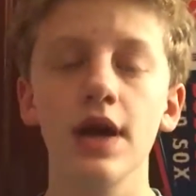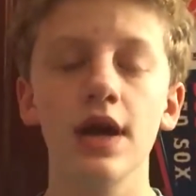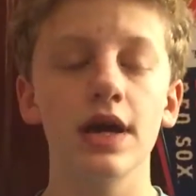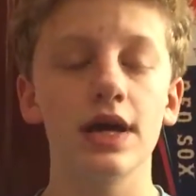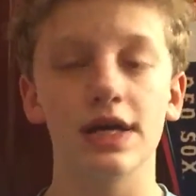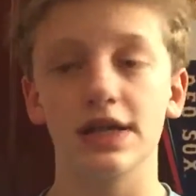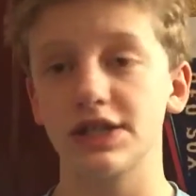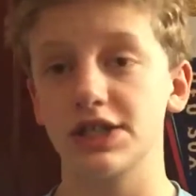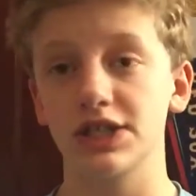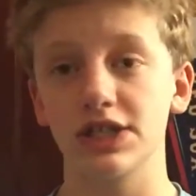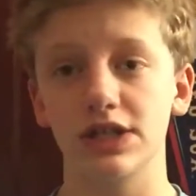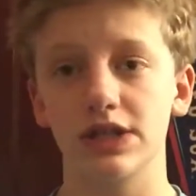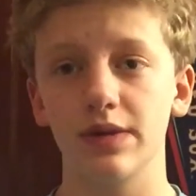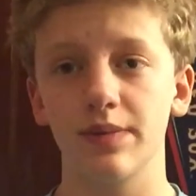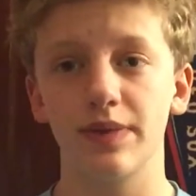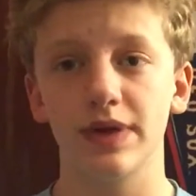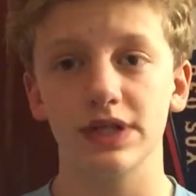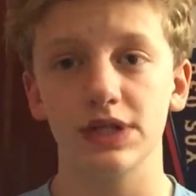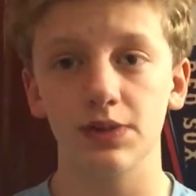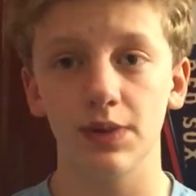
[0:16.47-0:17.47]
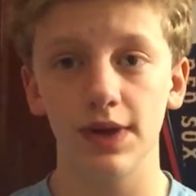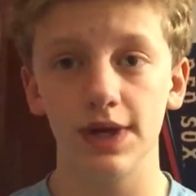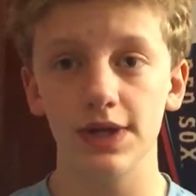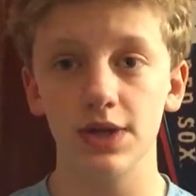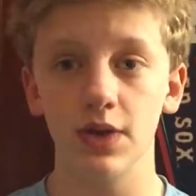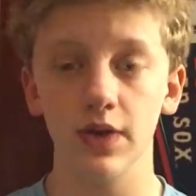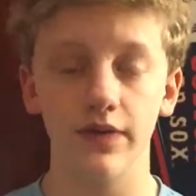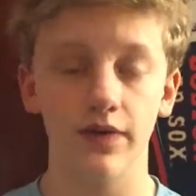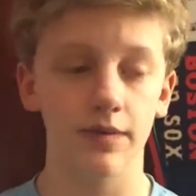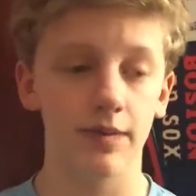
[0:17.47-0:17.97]
That's just the best way to
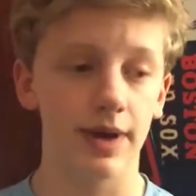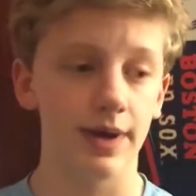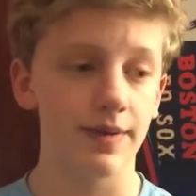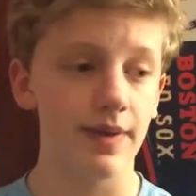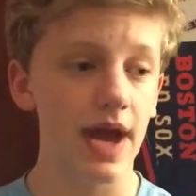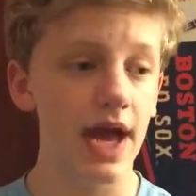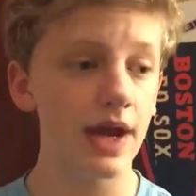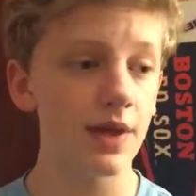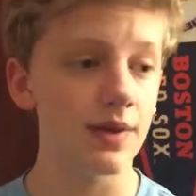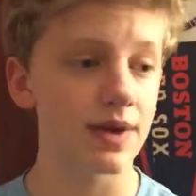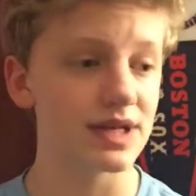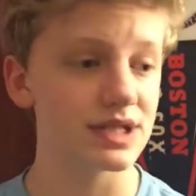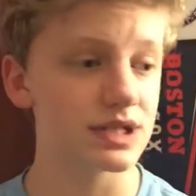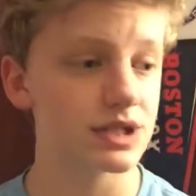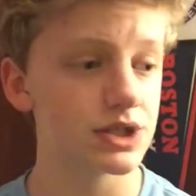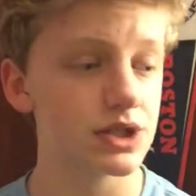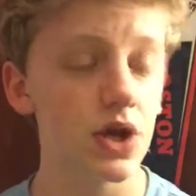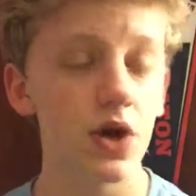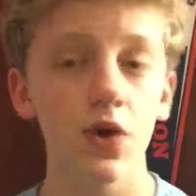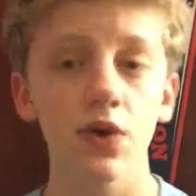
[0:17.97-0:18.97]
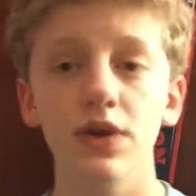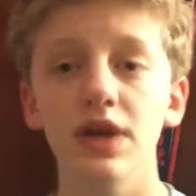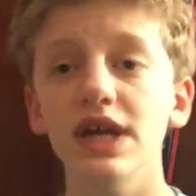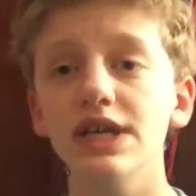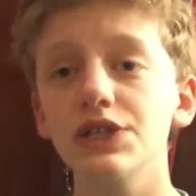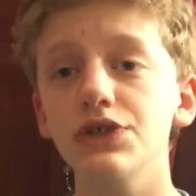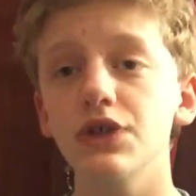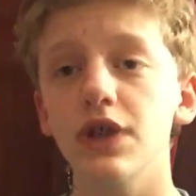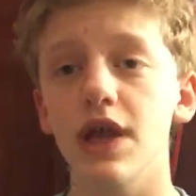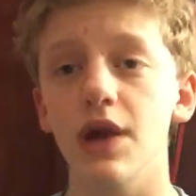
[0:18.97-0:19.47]
do it for me. Anyways, so
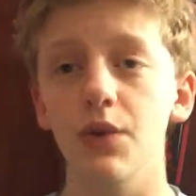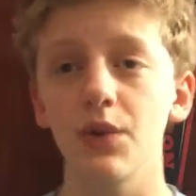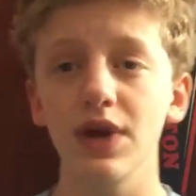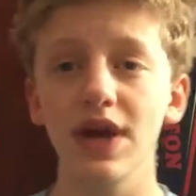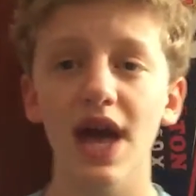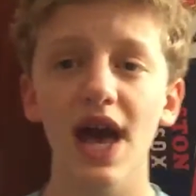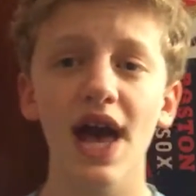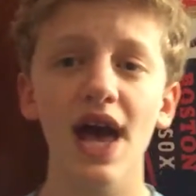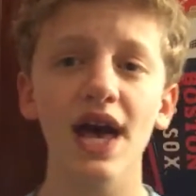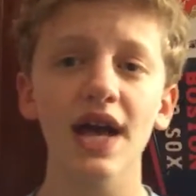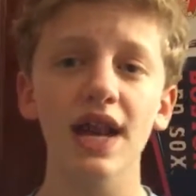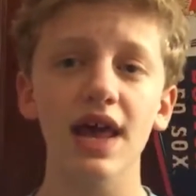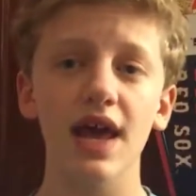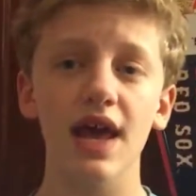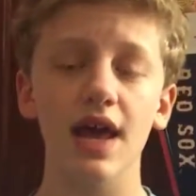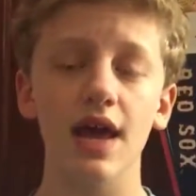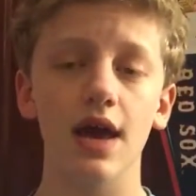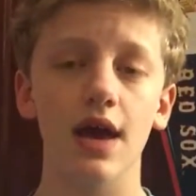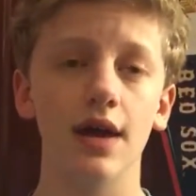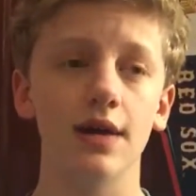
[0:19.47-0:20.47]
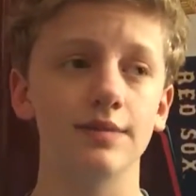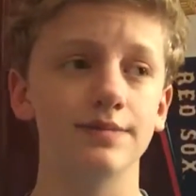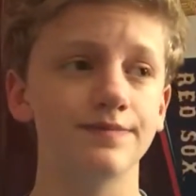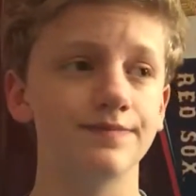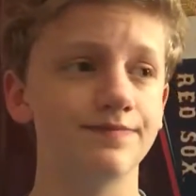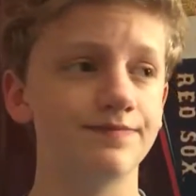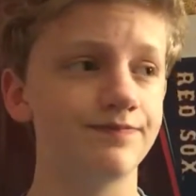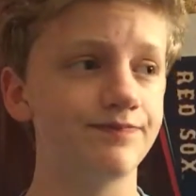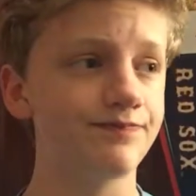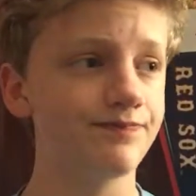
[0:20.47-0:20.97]
yesterday we had a
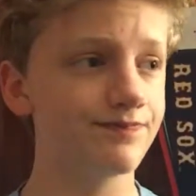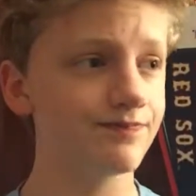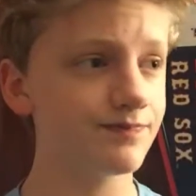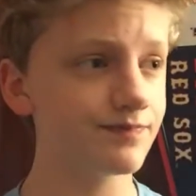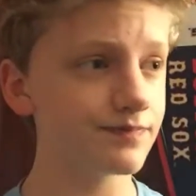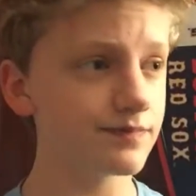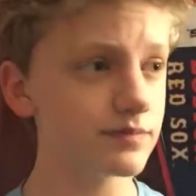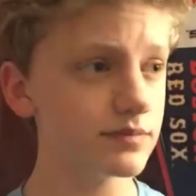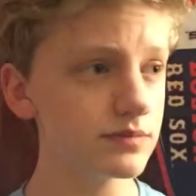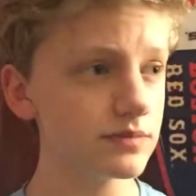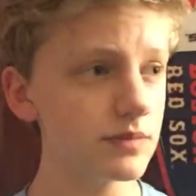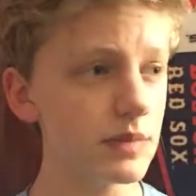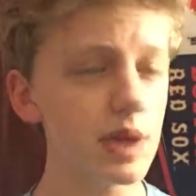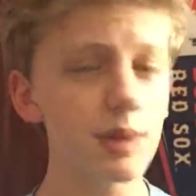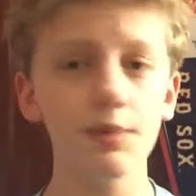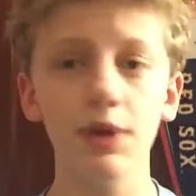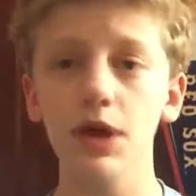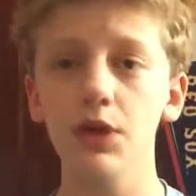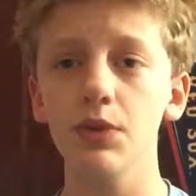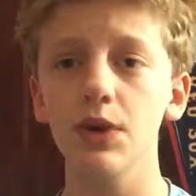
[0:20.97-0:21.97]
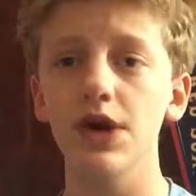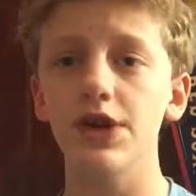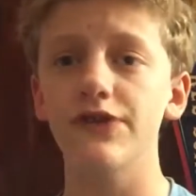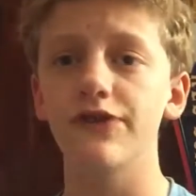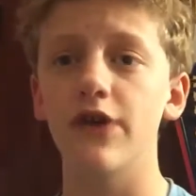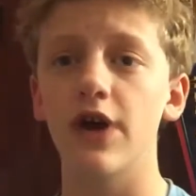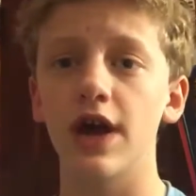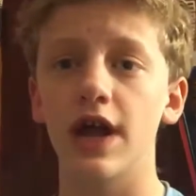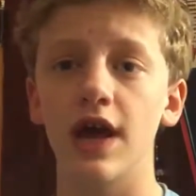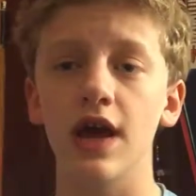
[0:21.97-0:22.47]
By the way, it's
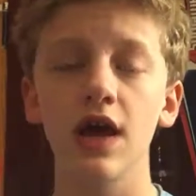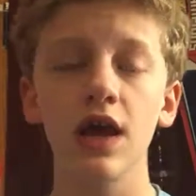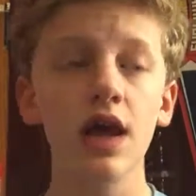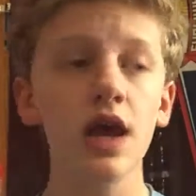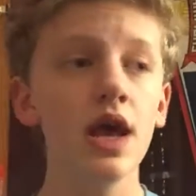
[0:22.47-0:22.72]
Friday.